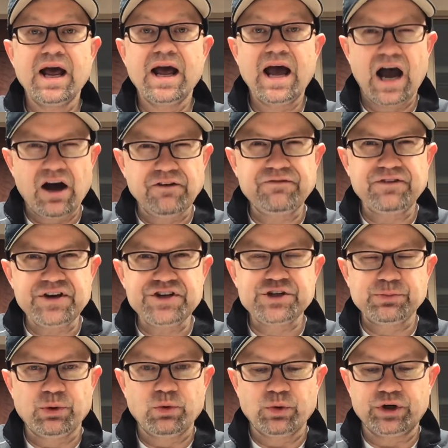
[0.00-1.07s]
how
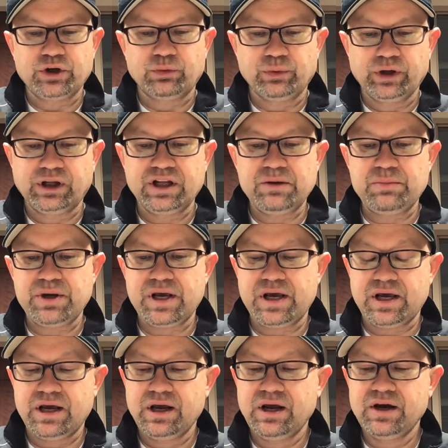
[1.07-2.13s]
feasible would it really
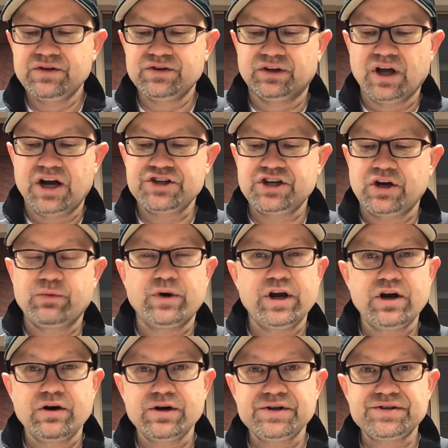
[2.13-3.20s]
be to launch a
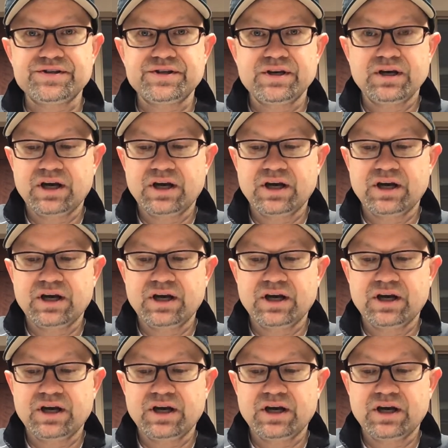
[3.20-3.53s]
rigorous,